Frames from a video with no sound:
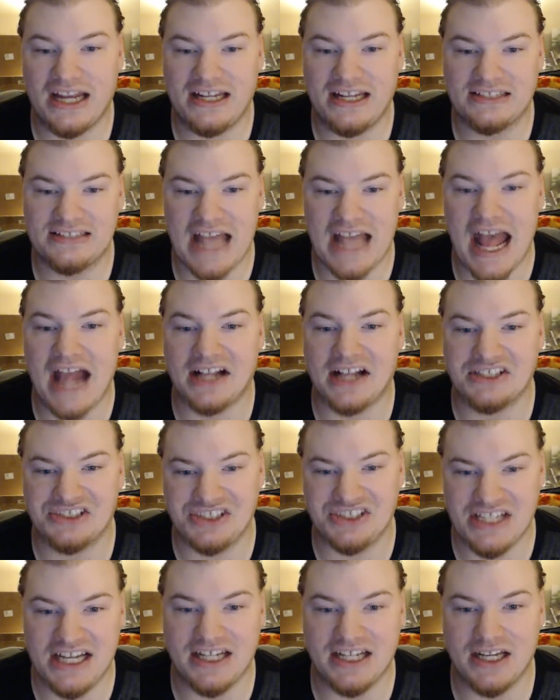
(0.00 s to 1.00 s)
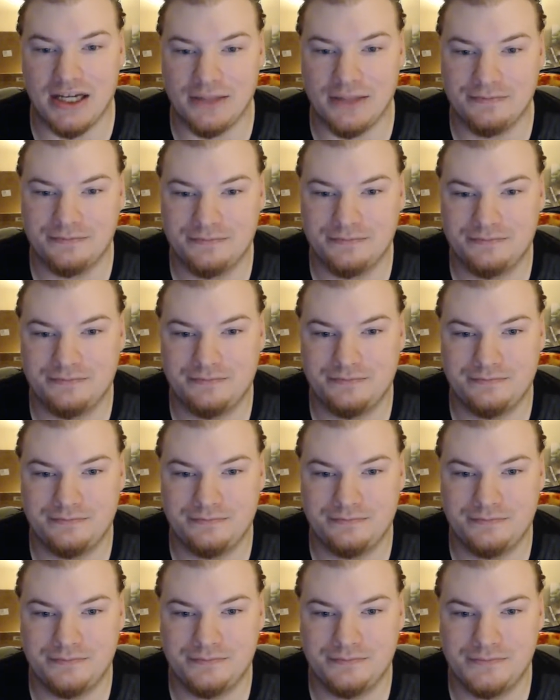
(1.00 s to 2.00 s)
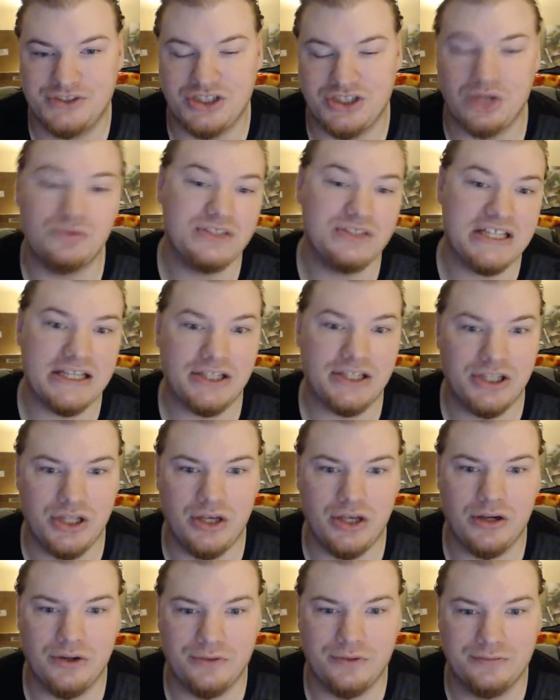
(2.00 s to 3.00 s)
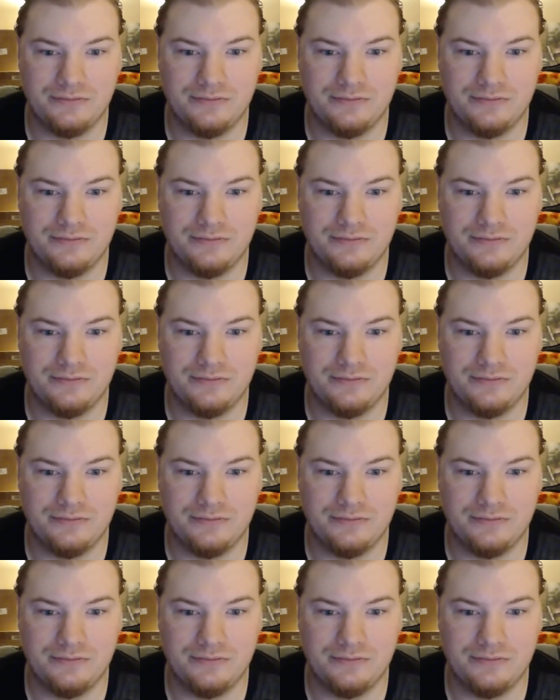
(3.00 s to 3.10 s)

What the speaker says: and attack Cena. So DQ.